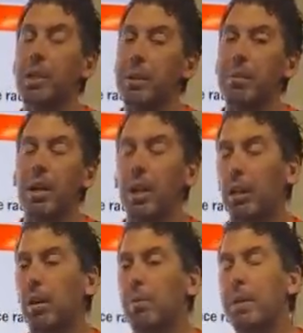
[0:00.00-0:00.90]
We did
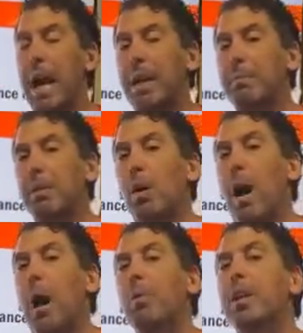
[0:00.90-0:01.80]
learn we had to
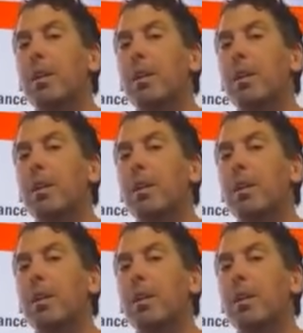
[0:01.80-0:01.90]
blow out the